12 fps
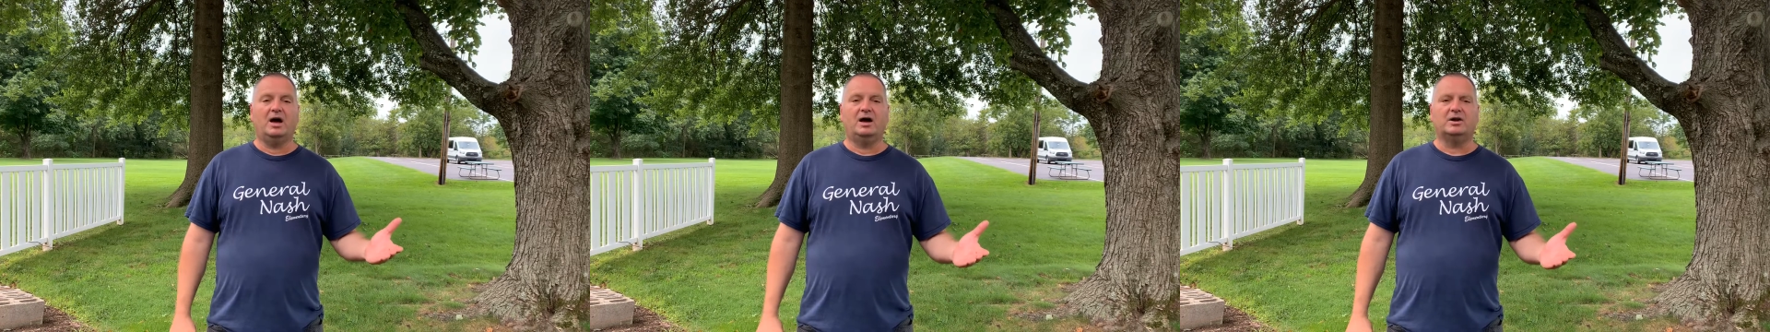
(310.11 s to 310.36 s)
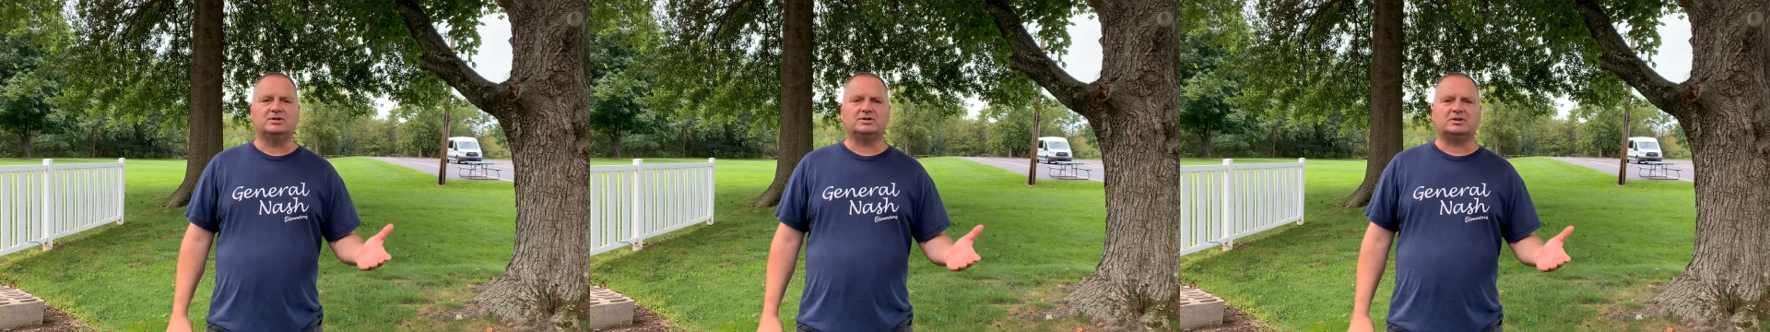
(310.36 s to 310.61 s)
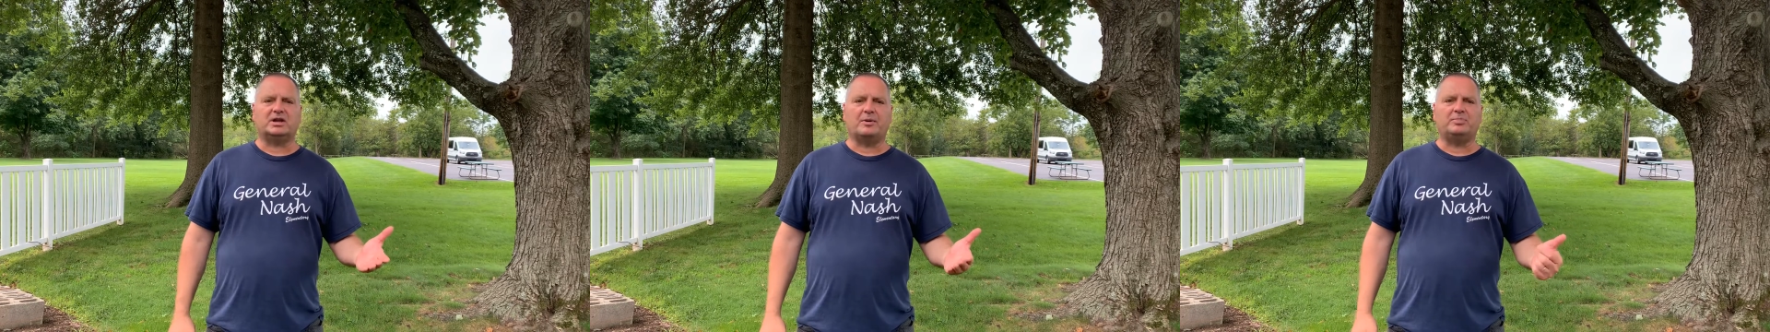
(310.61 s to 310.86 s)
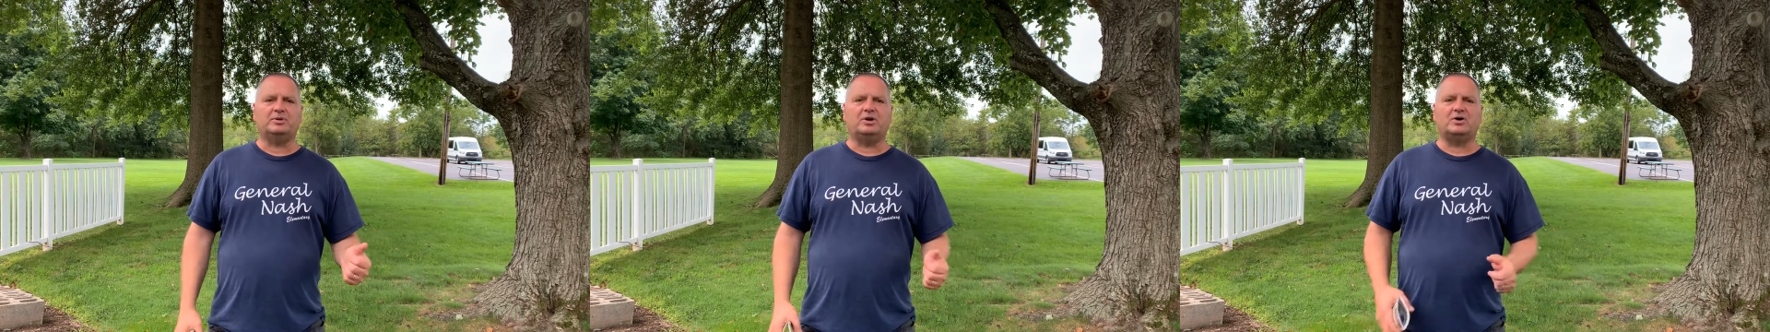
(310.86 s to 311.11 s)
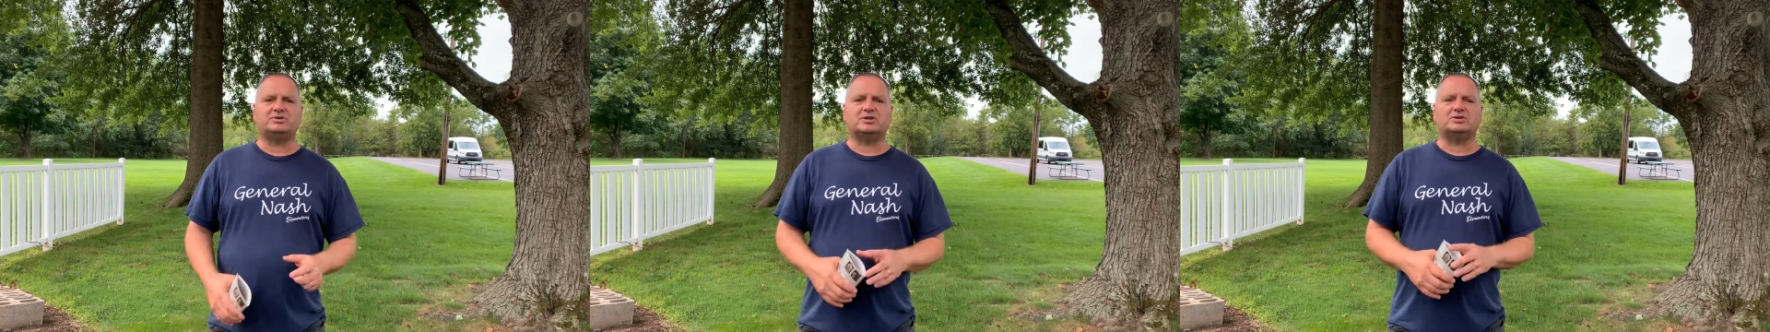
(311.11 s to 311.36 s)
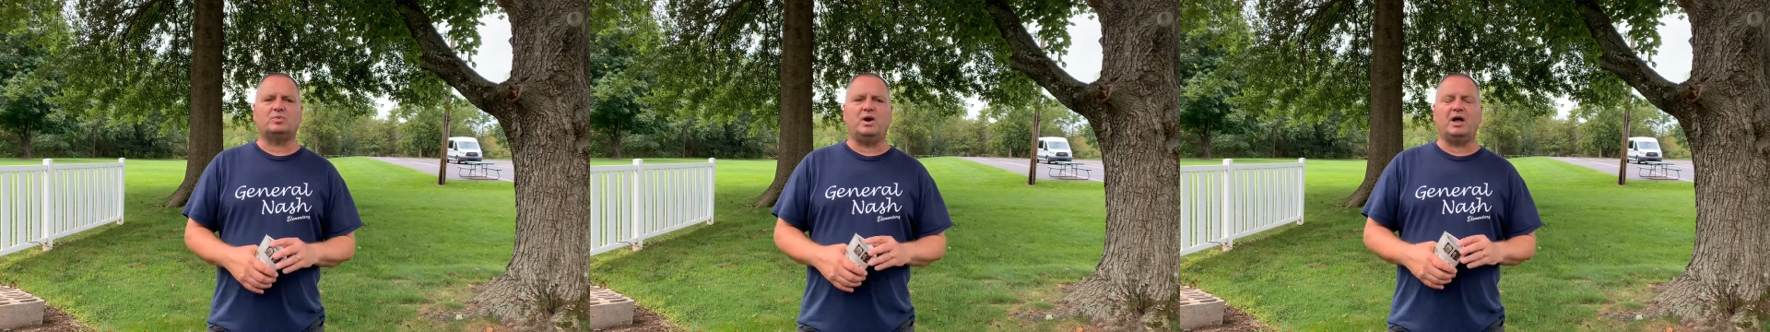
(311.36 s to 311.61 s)
Just a couple notes
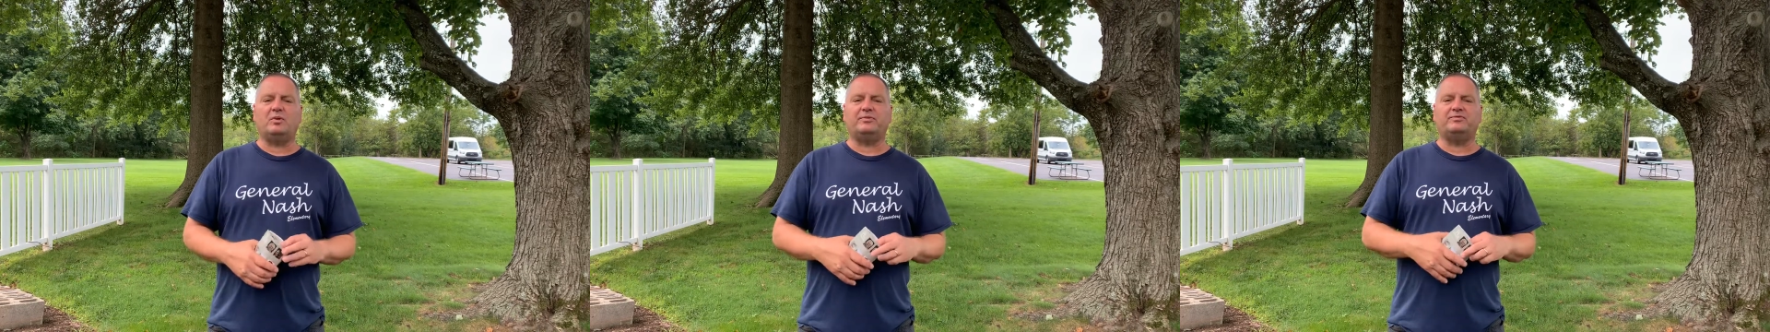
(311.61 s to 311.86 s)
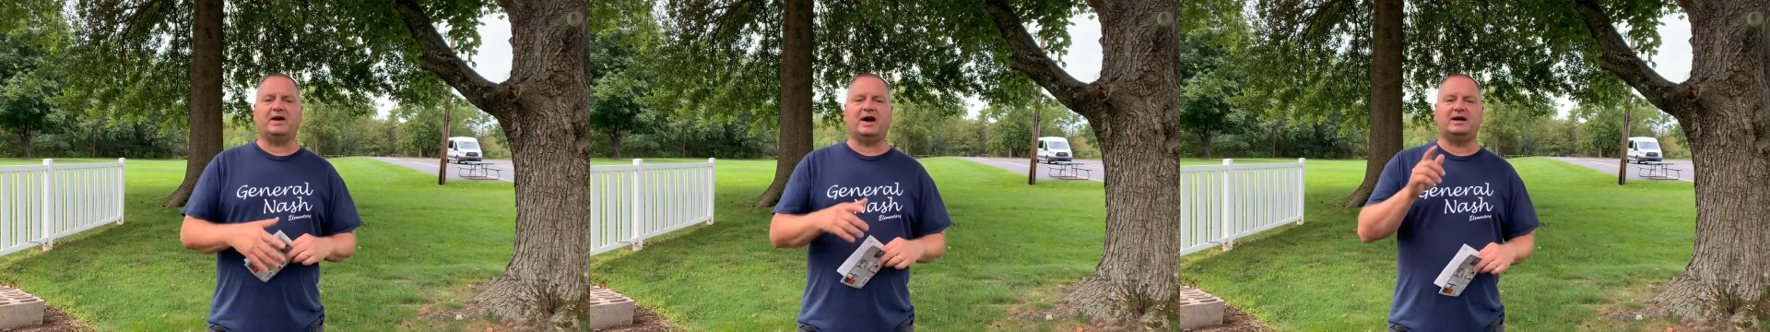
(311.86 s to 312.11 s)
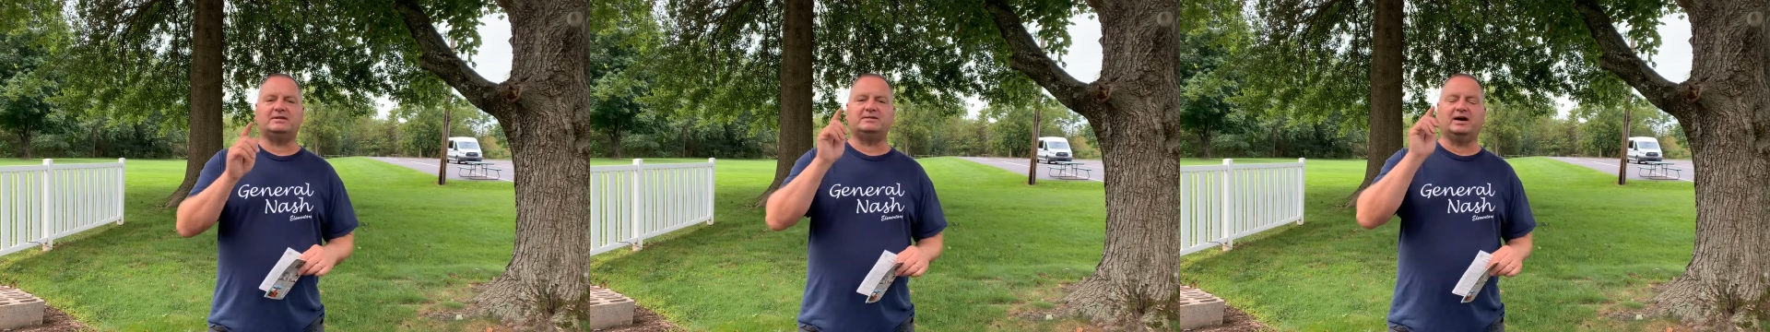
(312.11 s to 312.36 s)
as well. We've got.